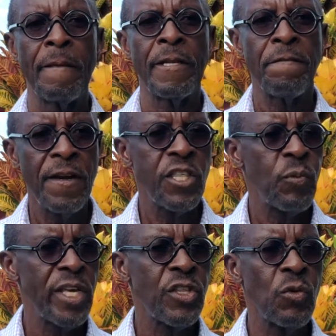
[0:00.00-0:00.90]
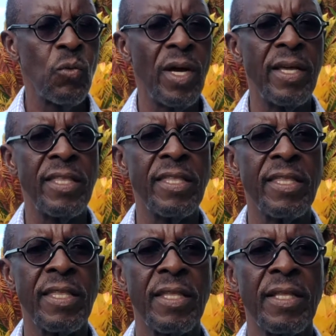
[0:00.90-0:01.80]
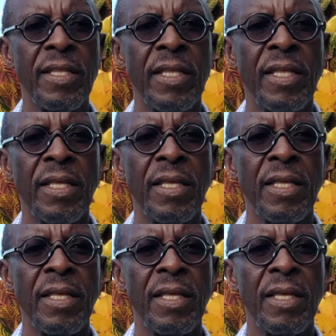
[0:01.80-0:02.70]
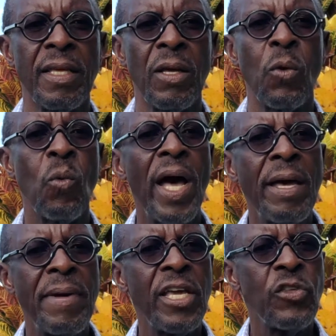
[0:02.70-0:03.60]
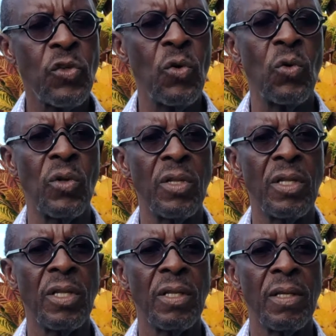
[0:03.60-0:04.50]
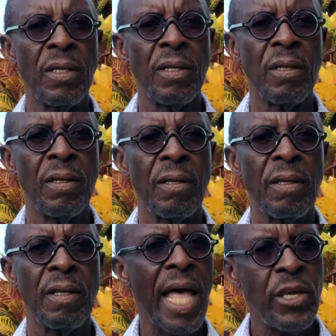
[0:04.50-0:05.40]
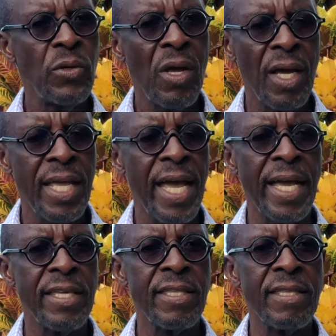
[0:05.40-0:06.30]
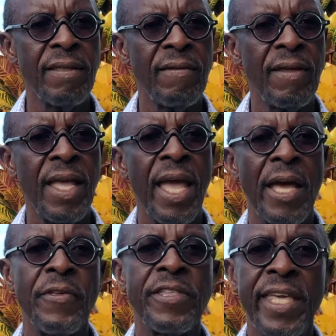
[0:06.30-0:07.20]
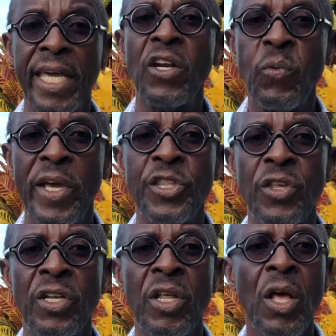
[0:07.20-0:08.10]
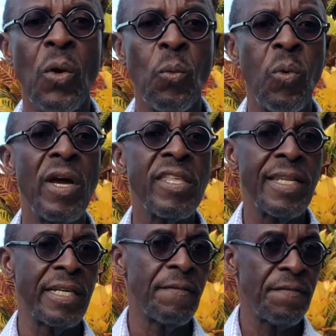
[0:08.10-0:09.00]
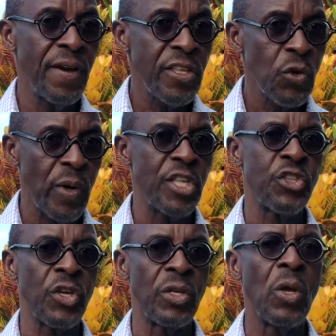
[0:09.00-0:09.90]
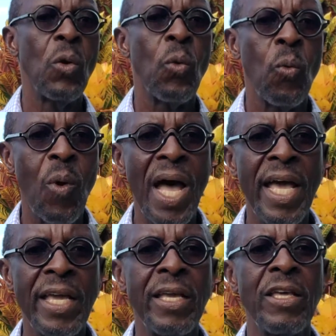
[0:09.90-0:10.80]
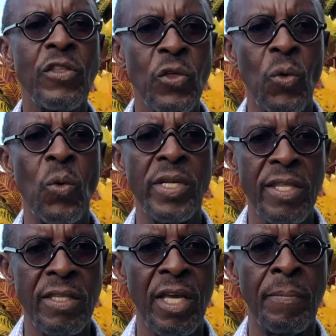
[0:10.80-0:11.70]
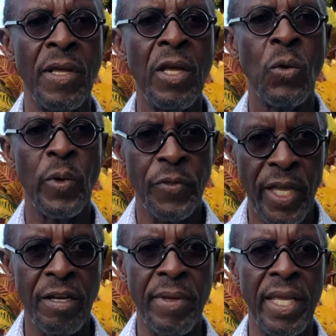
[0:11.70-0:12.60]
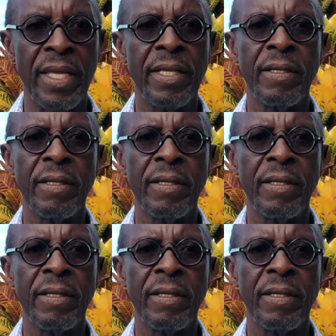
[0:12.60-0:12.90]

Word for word: The first question was, "Why, my soul, are you downcast?" And the second question was like the first question, "Why so disturbed within me?"